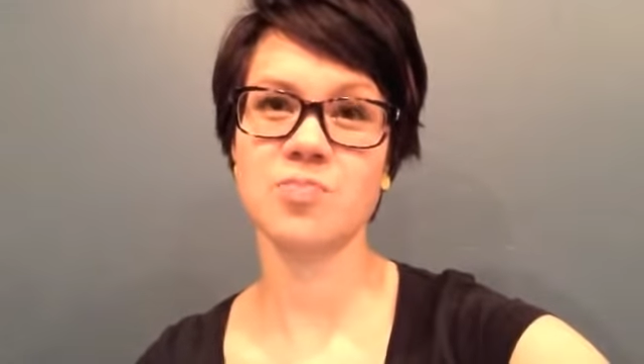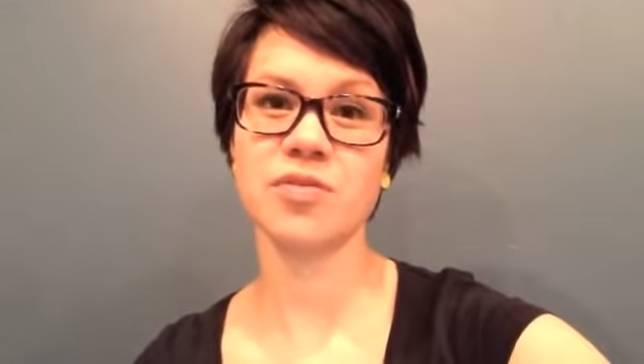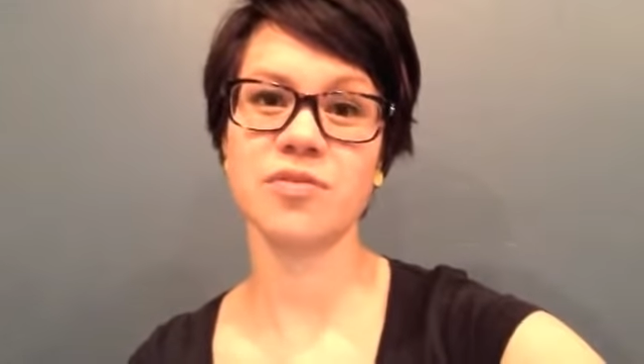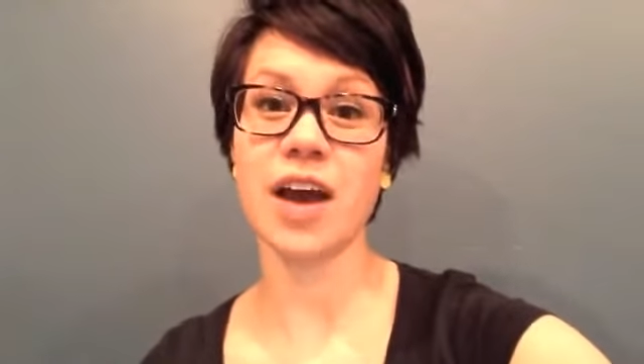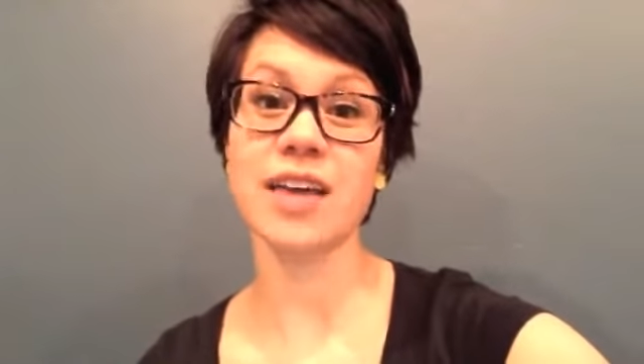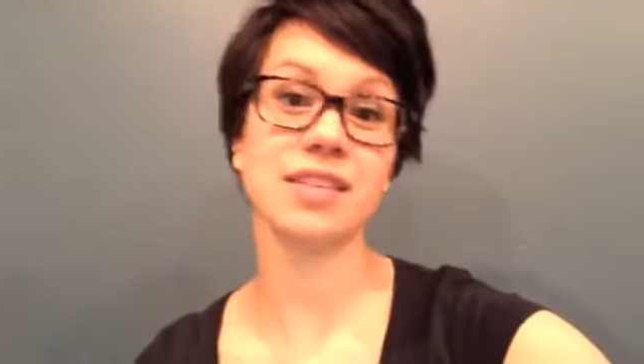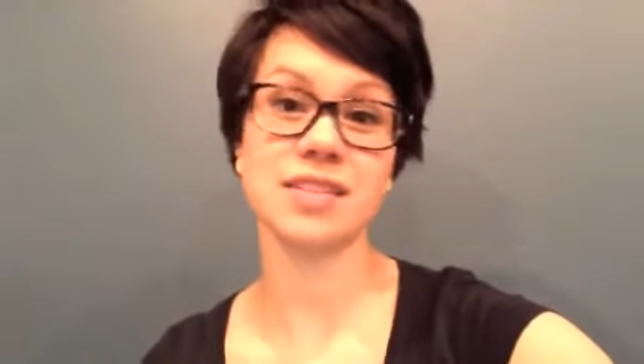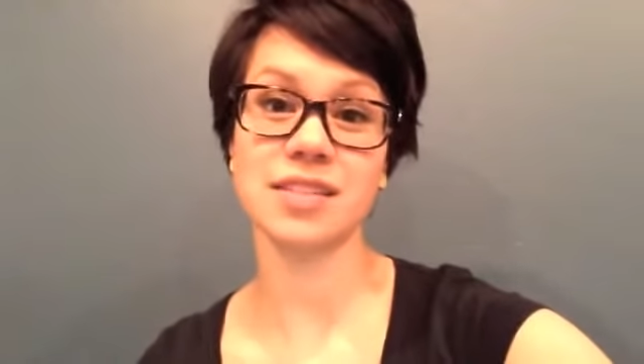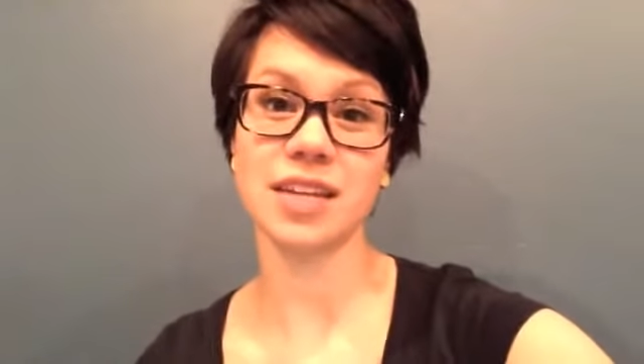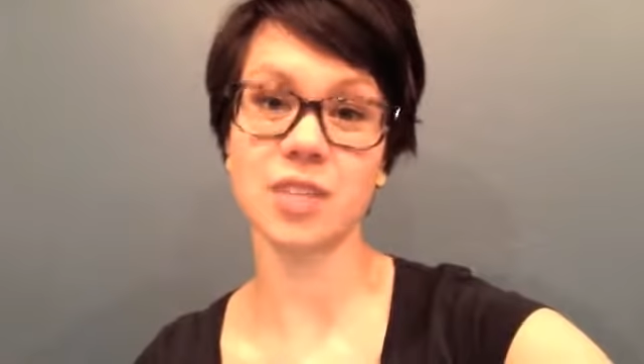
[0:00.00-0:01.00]
provide these
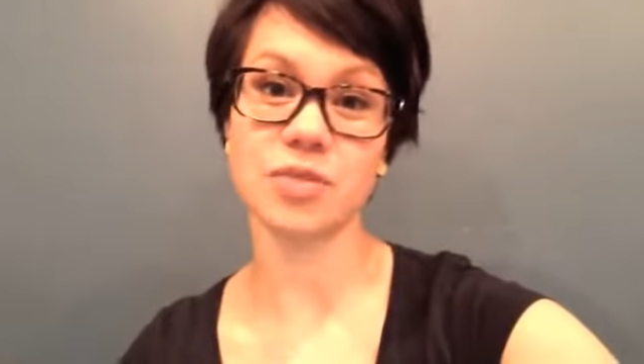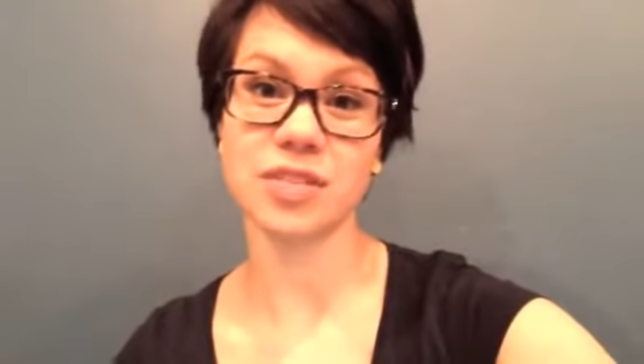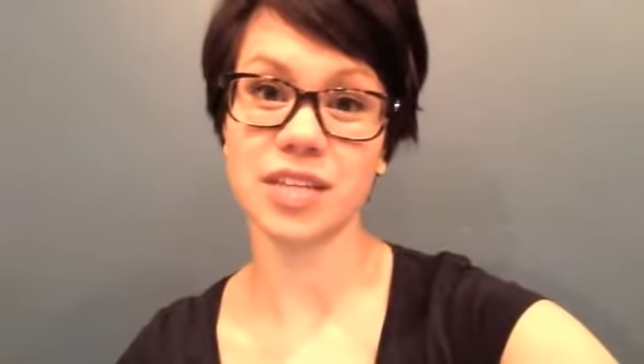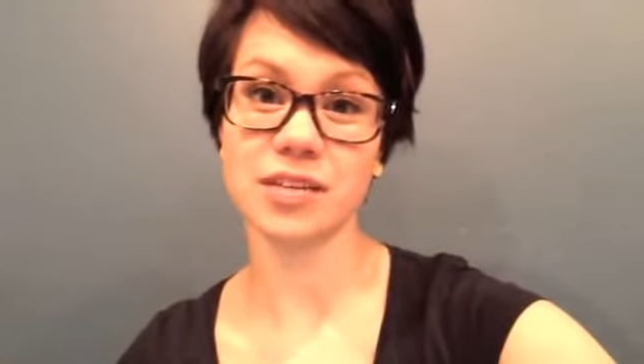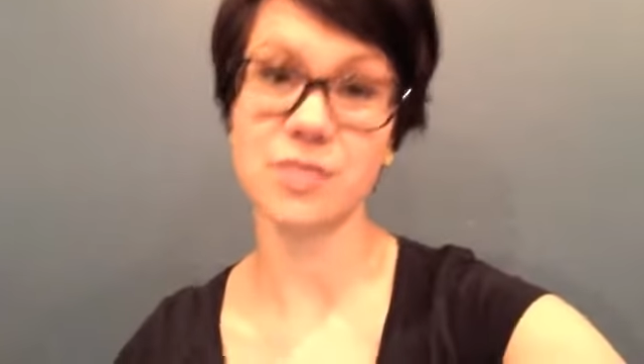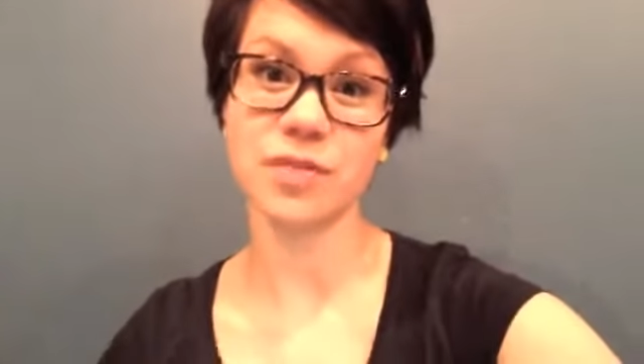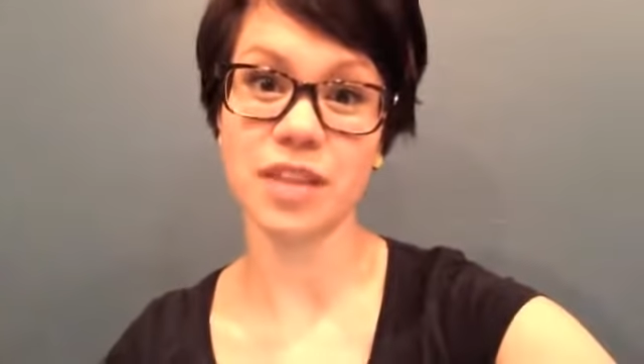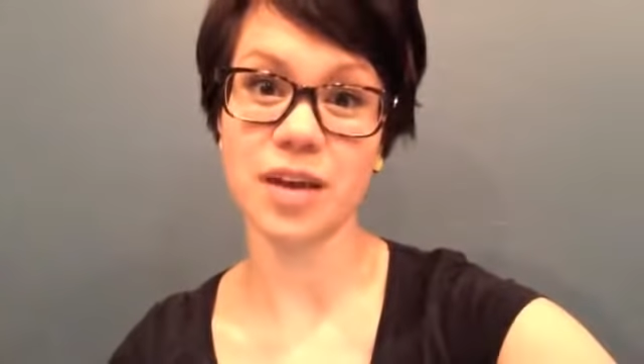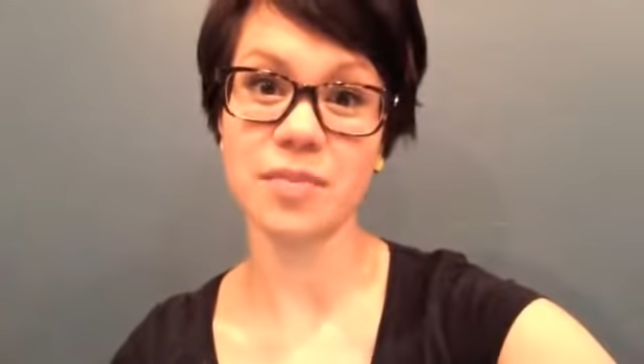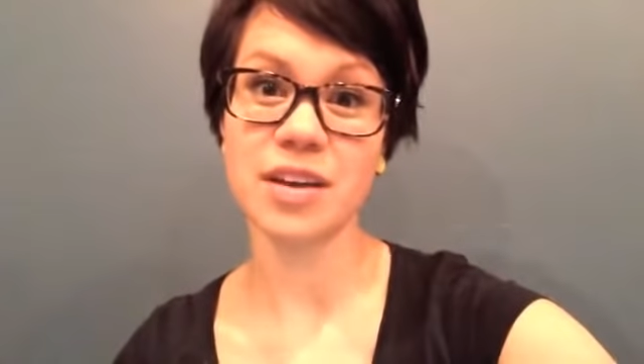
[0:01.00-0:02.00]
sustainable skills for
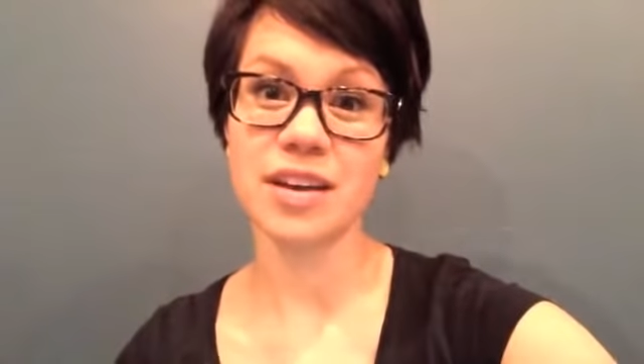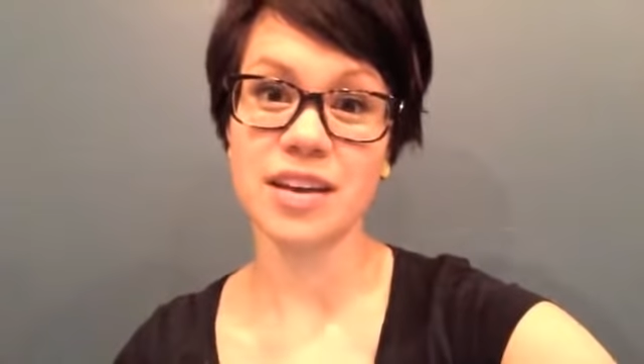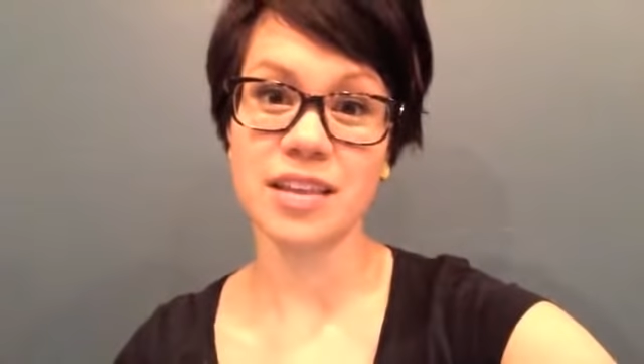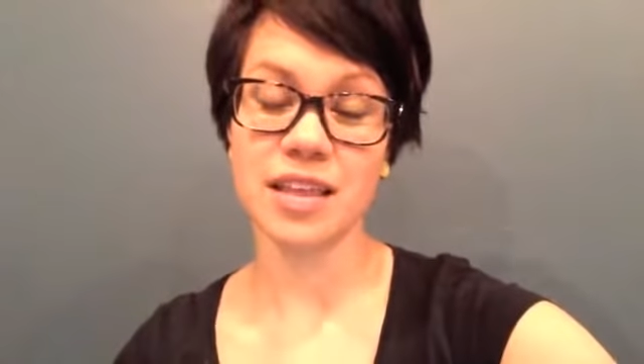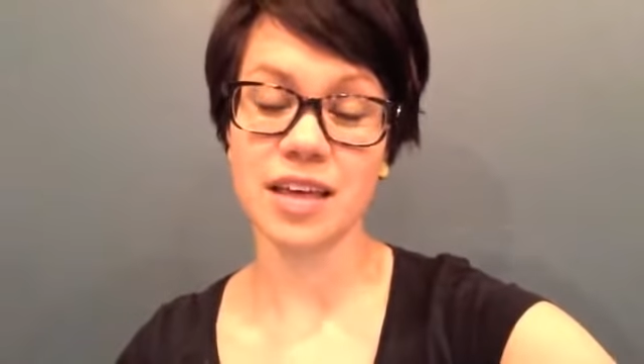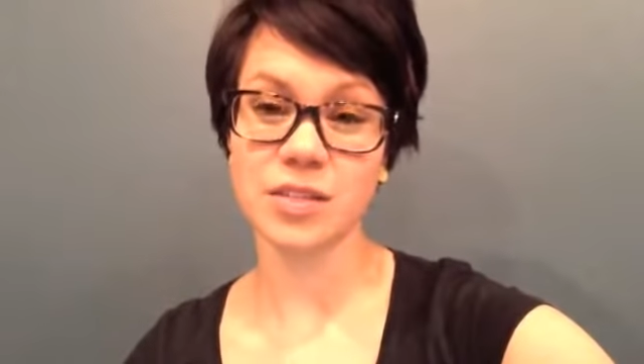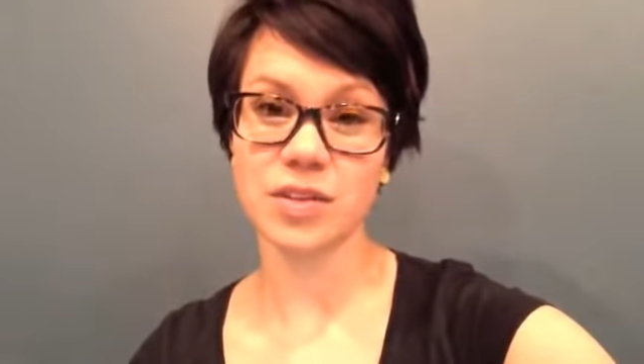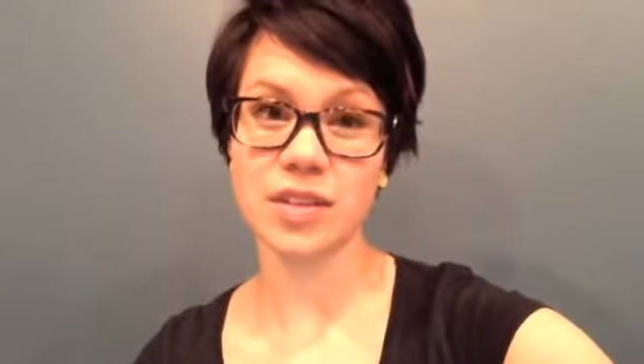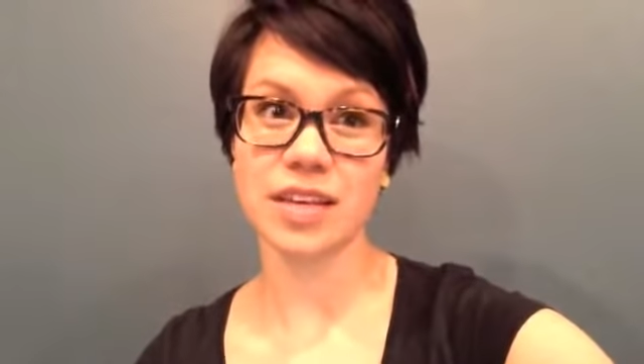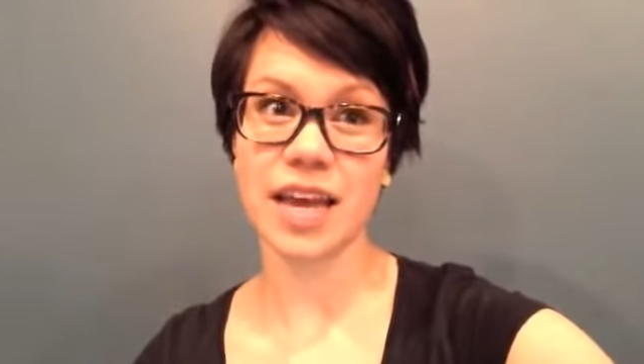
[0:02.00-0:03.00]
them, that
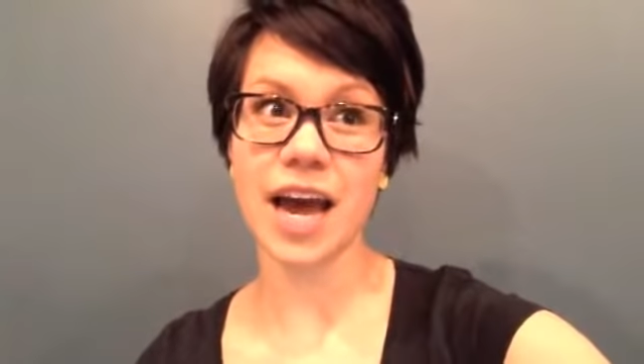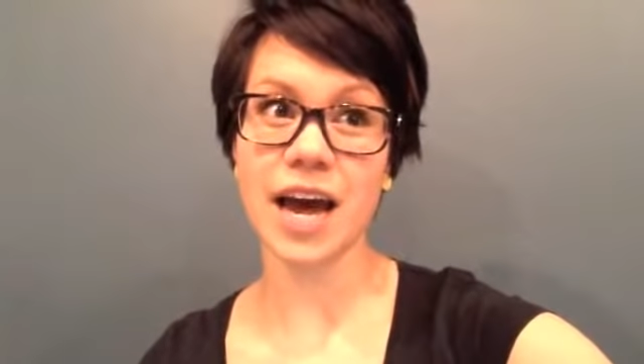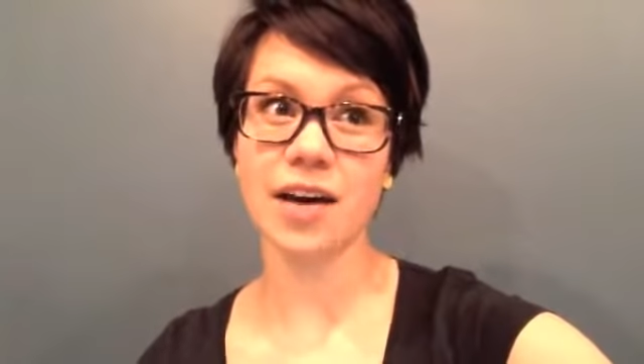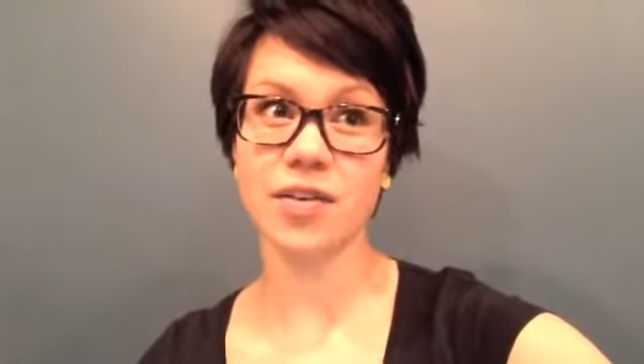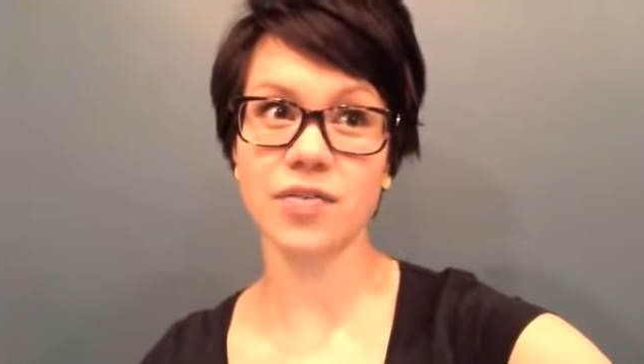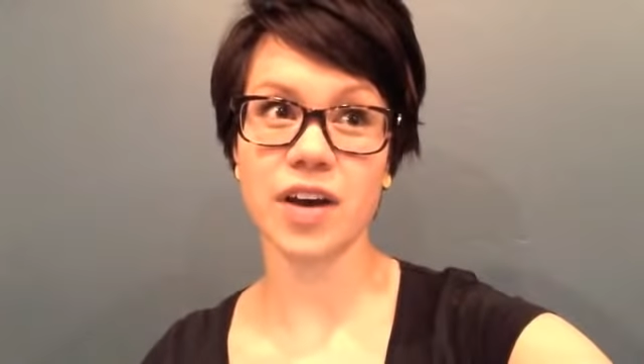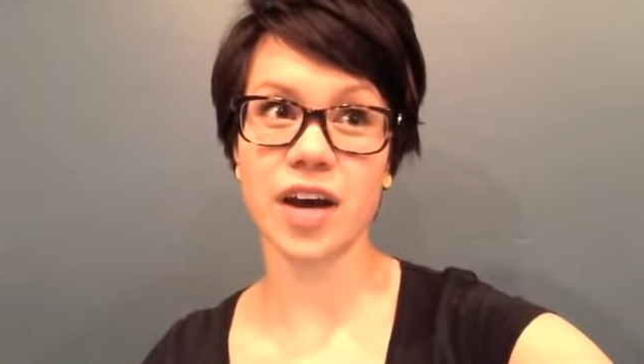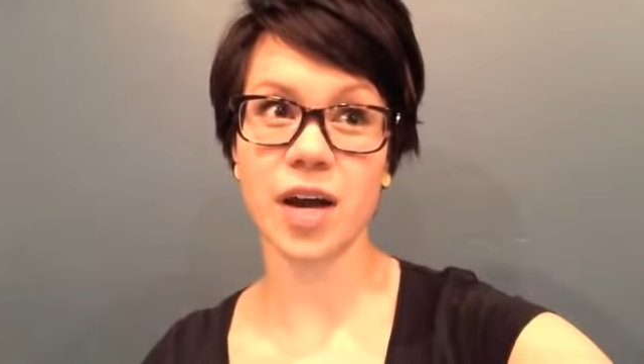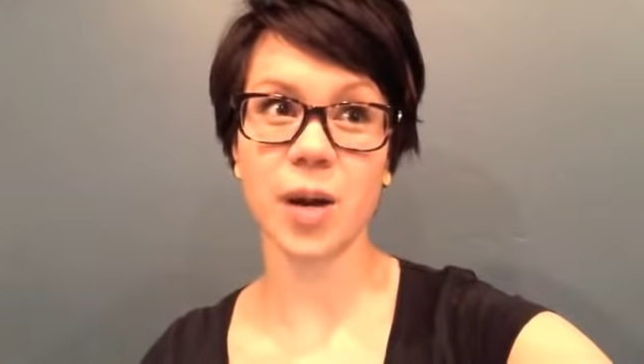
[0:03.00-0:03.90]
so that they have,